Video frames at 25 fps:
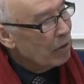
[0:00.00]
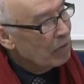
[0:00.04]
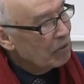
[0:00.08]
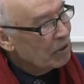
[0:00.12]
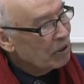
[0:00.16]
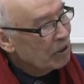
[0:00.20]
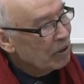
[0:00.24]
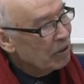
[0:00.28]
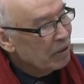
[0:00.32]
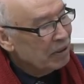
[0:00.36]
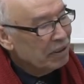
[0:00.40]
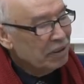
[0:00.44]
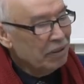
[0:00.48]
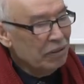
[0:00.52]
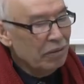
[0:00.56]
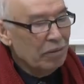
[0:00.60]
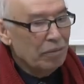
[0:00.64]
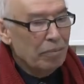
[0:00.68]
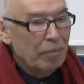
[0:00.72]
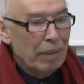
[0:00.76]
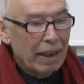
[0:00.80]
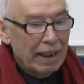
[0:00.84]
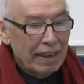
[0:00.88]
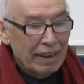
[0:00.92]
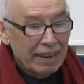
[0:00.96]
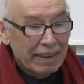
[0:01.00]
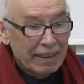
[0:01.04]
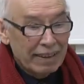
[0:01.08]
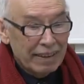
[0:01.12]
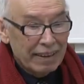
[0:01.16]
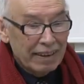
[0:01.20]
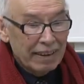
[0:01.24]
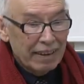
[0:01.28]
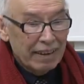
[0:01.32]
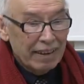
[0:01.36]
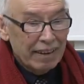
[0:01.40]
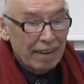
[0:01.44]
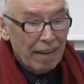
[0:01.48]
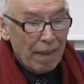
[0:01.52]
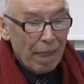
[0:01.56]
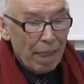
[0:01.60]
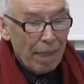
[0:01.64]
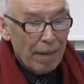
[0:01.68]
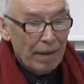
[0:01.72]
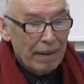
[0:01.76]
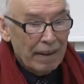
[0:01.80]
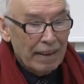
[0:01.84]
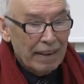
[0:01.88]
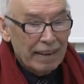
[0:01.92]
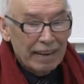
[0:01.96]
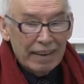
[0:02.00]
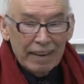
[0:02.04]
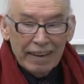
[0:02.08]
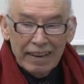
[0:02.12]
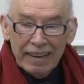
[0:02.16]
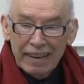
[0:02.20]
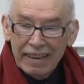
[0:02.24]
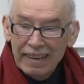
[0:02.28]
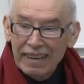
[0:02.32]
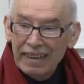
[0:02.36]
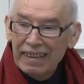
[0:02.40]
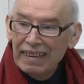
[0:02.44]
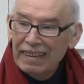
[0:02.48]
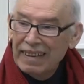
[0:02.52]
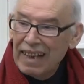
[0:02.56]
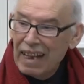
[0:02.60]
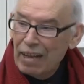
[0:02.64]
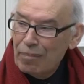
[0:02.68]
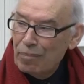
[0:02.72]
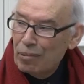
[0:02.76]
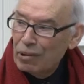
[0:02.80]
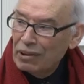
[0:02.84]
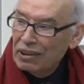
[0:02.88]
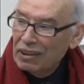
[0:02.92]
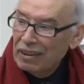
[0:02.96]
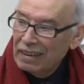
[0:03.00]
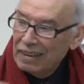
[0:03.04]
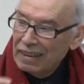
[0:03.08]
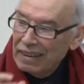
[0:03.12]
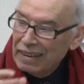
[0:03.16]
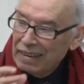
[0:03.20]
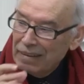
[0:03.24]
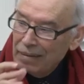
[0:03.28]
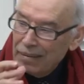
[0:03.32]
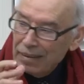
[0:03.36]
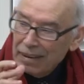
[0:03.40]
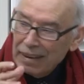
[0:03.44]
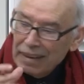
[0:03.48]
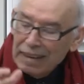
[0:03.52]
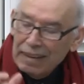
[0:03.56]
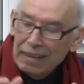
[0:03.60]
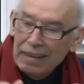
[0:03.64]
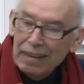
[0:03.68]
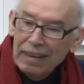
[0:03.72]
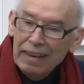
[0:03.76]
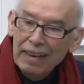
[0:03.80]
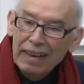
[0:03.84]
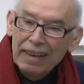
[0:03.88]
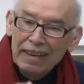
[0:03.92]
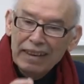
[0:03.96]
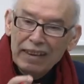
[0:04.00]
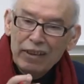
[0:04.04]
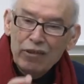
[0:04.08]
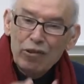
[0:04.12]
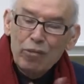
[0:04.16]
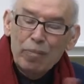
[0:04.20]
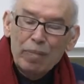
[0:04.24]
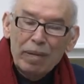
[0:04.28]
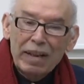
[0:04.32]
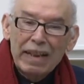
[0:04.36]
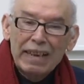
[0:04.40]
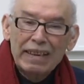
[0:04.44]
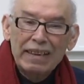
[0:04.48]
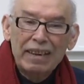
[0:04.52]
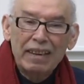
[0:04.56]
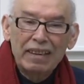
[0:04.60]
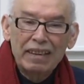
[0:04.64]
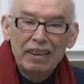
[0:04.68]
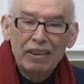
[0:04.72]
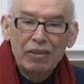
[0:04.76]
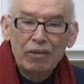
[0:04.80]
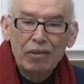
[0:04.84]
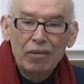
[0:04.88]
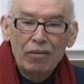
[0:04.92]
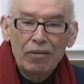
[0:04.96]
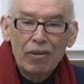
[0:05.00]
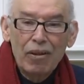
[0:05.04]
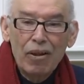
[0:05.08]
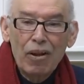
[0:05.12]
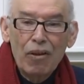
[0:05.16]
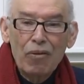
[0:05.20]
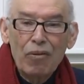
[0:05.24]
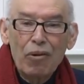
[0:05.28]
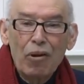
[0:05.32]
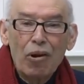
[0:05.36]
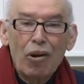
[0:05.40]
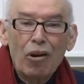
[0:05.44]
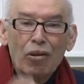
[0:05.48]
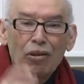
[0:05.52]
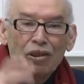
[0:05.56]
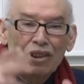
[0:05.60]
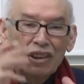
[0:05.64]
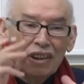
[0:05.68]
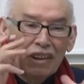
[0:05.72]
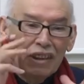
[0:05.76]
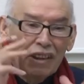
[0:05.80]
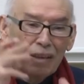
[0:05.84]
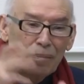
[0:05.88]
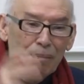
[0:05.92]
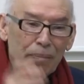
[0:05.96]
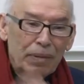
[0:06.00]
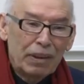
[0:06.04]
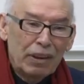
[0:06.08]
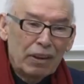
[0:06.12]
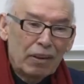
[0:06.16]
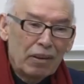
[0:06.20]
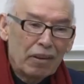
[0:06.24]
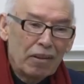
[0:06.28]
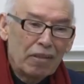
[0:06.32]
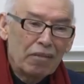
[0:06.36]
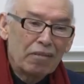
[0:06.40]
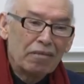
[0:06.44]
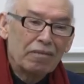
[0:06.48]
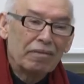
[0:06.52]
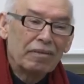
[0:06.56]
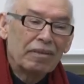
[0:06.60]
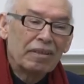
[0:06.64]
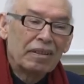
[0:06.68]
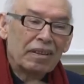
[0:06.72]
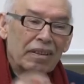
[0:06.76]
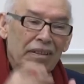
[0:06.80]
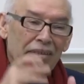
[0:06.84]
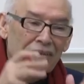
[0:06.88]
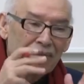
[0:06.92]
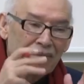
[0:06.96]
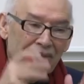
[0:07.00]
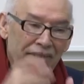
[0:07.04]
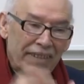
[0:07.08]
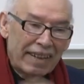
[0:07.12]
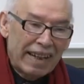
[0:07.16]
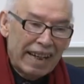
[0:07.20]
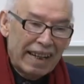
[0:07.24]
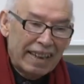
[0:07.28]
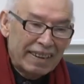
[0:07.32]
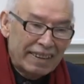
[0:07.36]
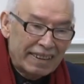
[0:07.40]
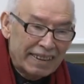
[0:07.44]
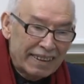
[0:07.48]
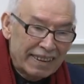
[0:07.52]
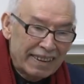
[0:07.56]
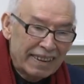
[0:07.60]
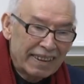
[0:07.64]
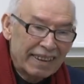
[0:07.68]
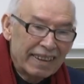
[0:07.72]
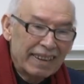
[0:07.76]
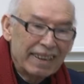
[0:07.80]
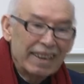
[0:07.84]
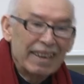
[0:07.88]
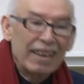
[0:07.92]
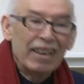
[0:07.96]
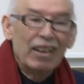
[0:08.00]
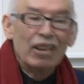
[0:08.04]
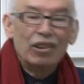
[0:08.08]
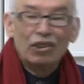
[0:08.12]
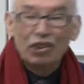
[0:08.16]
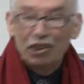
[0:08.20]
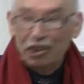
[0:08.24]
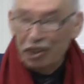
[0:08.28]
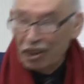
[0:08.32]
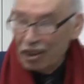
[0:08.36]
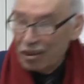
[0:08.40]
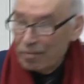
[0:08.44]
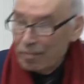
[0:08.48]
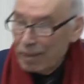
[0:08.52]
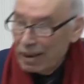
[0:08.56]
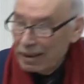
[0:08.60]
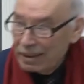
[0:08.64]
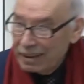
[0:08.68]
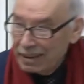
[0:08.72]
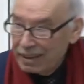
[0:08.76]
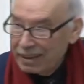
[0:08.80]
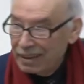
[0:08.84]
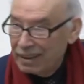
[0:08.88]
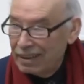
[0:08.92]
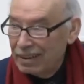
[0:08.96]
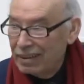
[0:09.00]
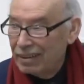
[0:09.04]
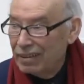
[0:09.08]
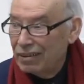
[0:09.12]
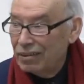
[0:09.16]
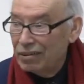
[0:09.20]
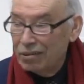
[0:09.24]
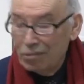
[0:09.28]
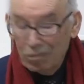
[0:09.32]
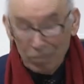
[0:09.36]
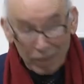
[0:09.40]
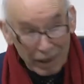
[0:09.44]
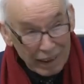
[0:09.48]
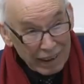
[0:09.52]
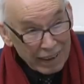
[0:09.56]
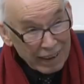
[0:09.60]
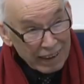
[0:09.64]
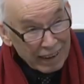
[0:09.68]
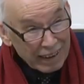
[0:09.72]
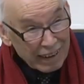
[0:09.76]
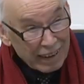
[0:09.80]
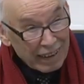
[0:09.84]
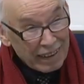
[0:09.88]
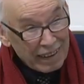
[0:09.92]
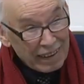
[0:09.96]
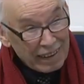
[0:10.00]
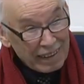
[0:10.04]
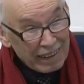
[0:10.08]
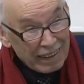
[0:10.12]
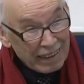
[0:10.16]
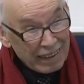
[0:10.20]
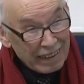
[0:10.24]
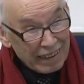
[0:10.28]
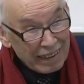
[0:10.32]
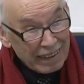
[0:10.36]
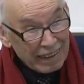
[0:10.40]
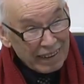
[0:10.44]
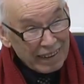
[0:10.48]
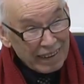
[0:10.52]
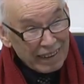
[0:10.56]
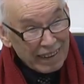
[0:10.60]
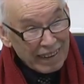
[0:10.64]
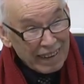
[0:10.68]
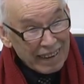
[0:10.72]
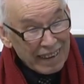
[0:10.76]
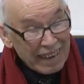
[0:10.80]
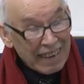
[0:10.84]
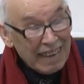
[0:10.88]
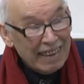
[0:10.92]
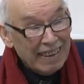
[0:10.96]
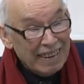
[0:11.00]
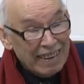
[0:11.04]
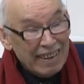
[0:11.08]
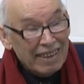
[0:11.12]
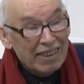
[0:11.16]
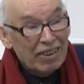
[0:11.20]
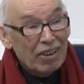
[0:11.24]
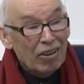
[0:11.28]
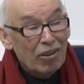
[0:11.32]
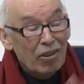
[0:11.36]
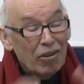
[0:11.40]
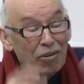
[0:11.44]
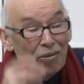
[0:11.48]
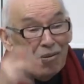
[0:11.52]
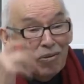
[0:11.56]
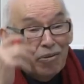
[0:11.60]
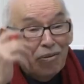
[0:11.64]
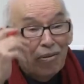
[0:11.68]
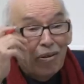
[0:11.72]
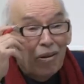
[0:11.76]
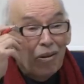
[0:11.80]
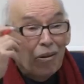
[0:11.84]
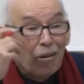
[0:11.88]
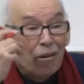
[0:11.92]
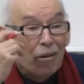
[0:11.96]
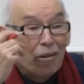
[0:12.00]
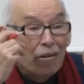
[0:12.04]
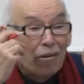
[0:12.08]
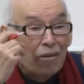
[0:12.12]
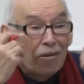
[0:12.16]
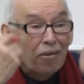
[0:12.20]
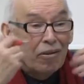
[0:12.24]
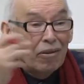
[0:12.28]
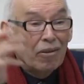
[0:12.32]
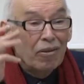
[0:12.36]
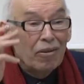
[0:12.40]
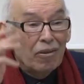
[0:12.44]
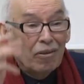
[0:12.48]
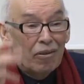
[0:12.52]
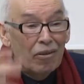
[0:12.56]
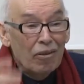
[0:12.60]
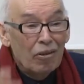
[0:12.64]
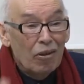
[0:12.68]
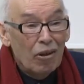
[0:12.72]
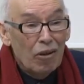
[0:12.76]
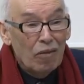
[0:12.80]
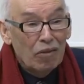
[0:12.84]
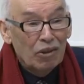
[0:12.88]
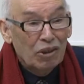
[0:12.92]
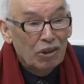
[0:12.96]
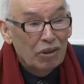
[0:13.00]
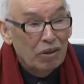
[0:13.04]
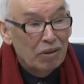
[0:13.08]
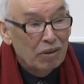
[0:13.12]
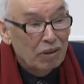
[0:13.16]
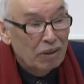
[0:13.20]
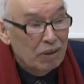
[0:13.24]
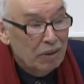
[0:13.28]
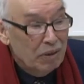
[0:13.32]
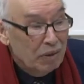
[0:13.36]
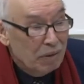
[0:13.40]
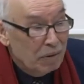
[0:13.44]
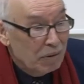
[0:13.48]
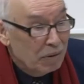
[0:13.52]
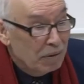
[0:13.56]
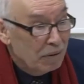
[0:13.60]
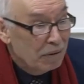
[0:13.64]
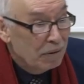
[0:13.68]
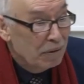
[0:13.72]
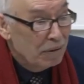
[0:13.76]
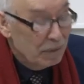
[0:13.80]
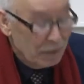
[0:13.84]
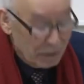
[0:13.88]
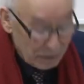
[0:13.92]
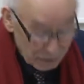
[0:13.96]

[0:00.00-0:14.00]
offshore banks? This 10%, it represents, you know, the whole GDP of France and Germany together. It is on the offshore, you know,